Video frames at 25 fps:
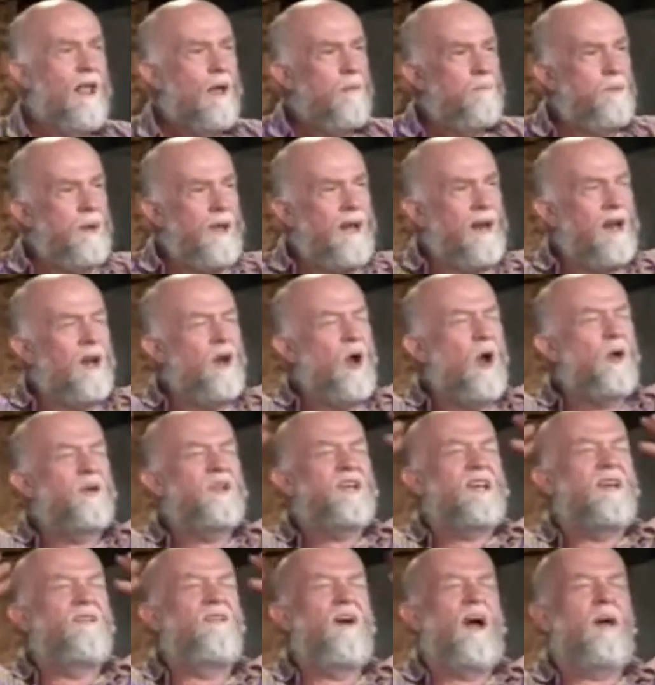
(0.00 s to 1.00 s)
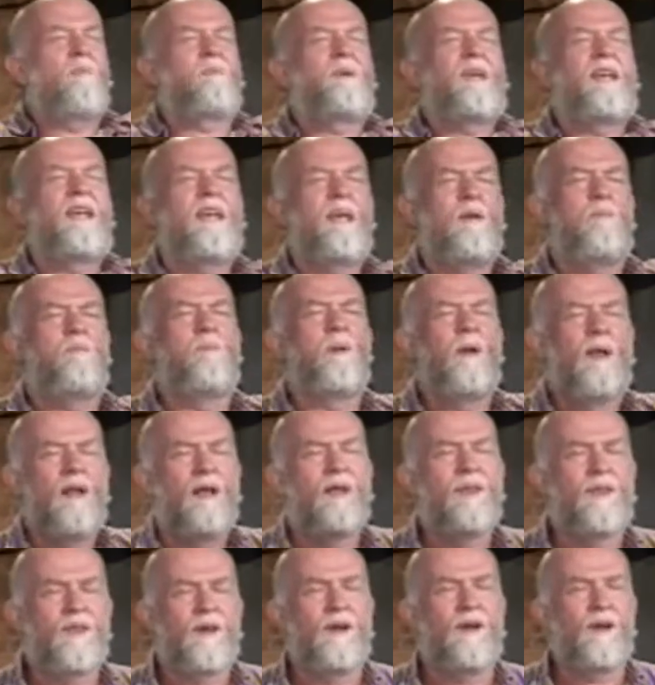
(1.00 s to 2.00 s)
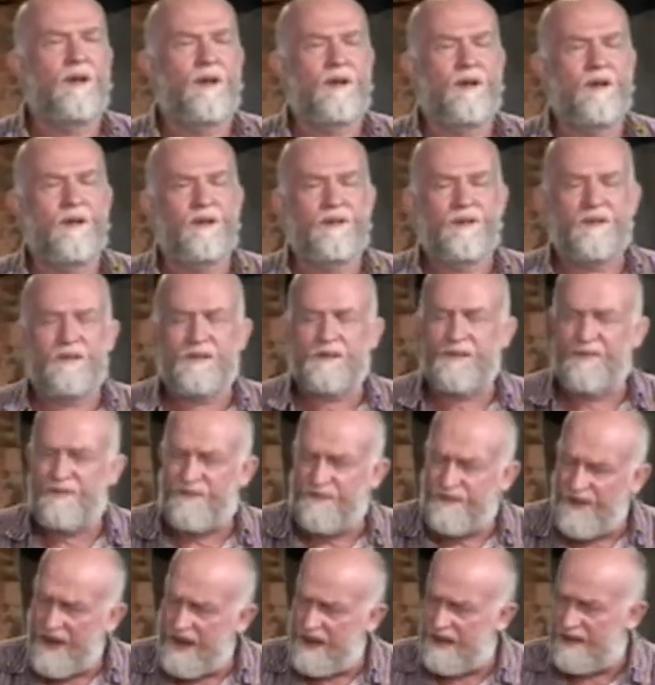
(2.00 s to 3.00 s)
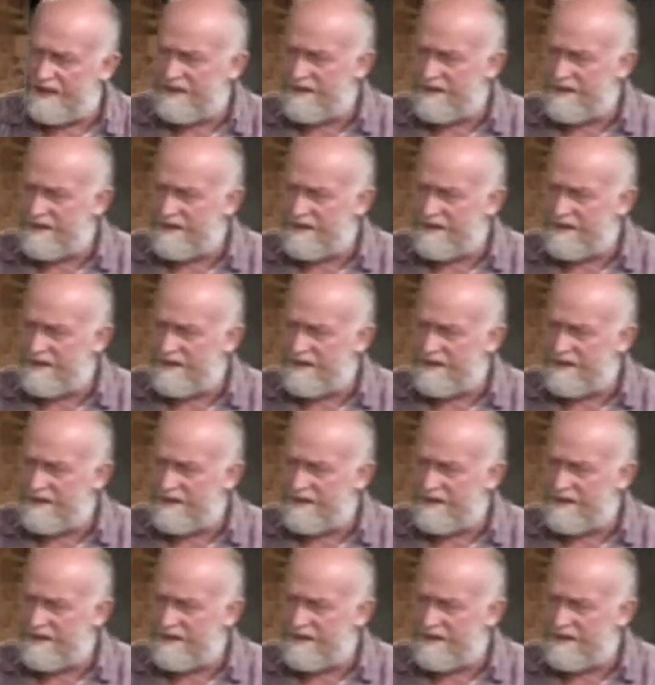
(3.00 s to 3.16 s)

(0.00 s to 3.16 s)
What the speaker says: Peter, don't give up. Keep the faith.